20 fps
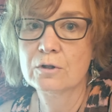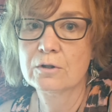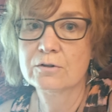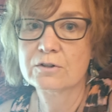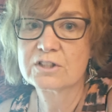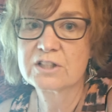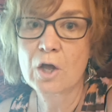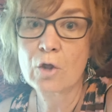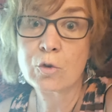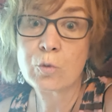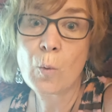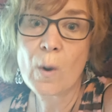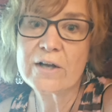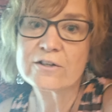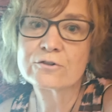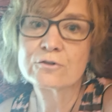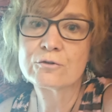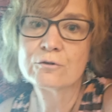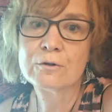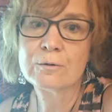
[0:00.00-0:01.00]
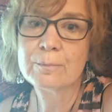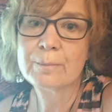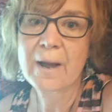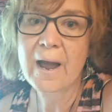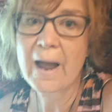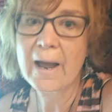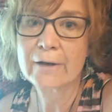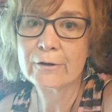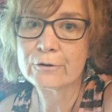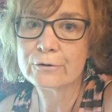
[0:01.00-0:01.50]
southwestern
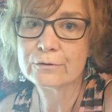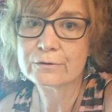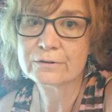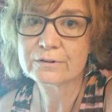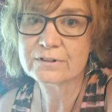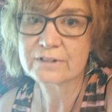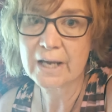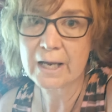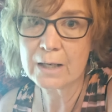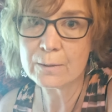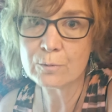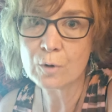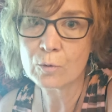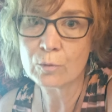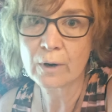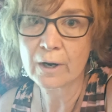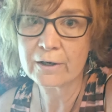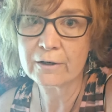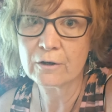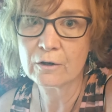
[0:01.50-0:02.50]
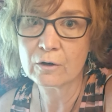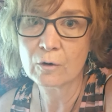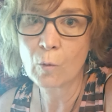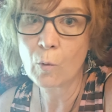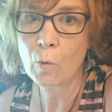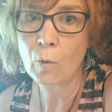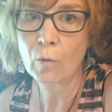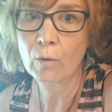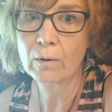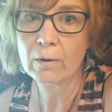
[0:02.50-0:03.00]
pattern table runner,
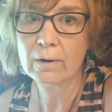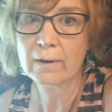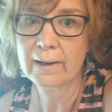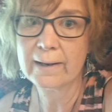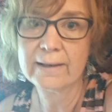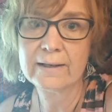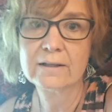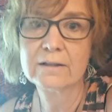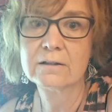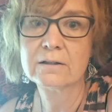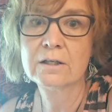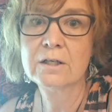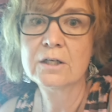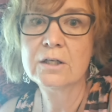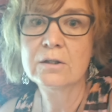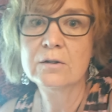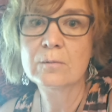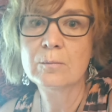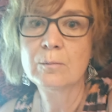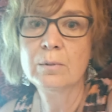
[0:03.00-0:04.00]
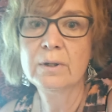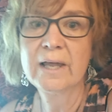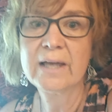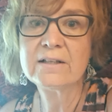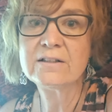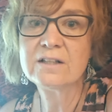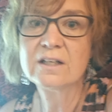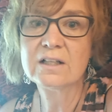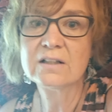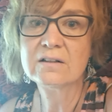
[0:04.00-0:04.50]
or like
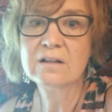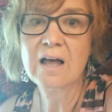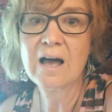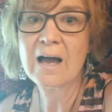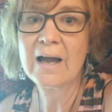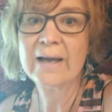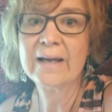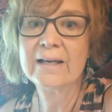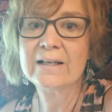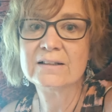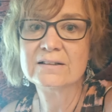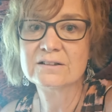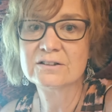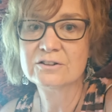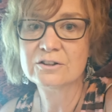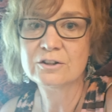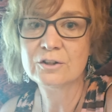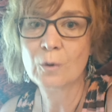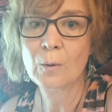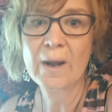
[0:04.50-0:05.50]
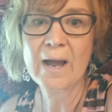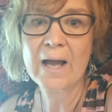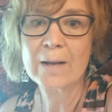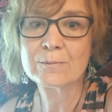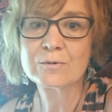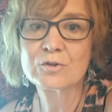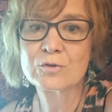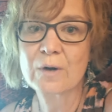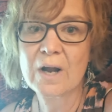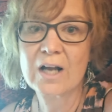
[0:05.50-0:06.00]
blending lines,
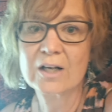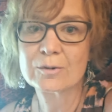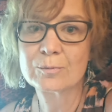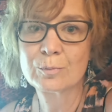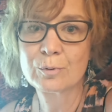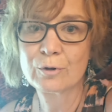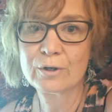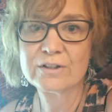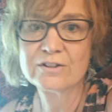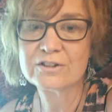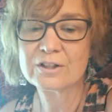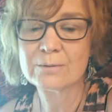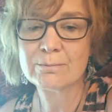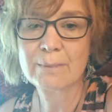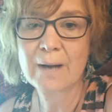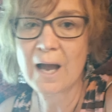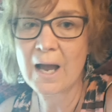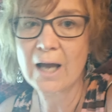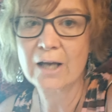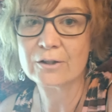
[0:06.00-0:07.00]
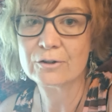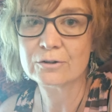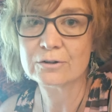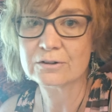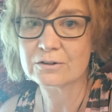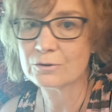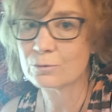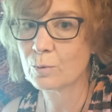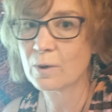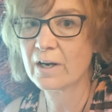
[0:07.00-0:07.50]
abstract prints and
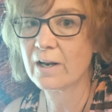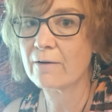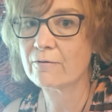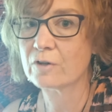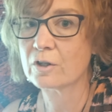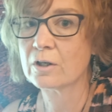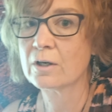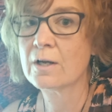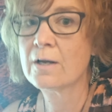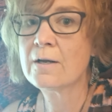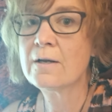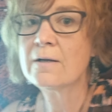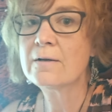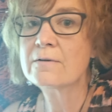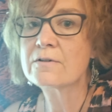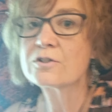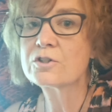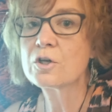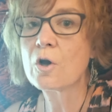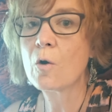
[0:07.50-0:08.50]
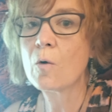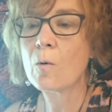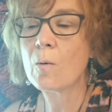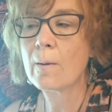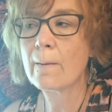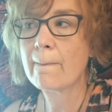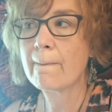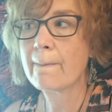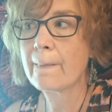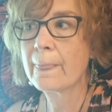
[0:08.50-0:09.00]
patterns, whatever.
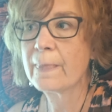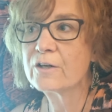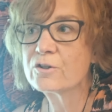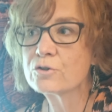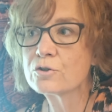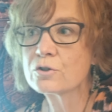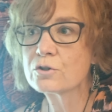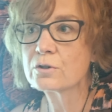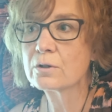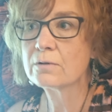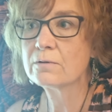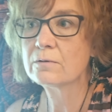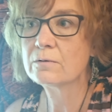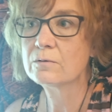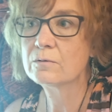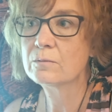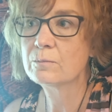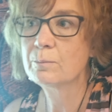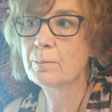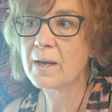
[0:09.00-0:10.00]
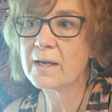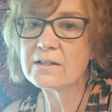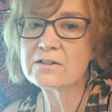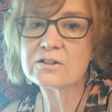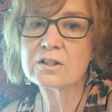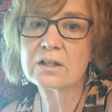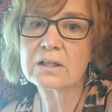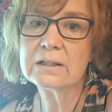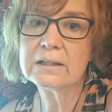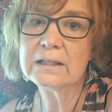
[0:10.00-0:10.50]
So there's
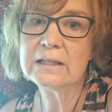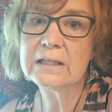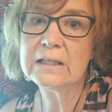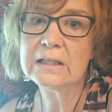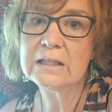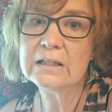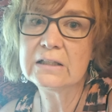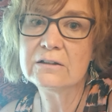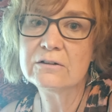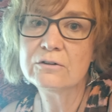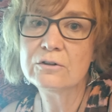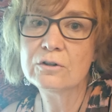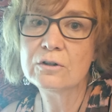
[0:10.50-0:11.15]
basically,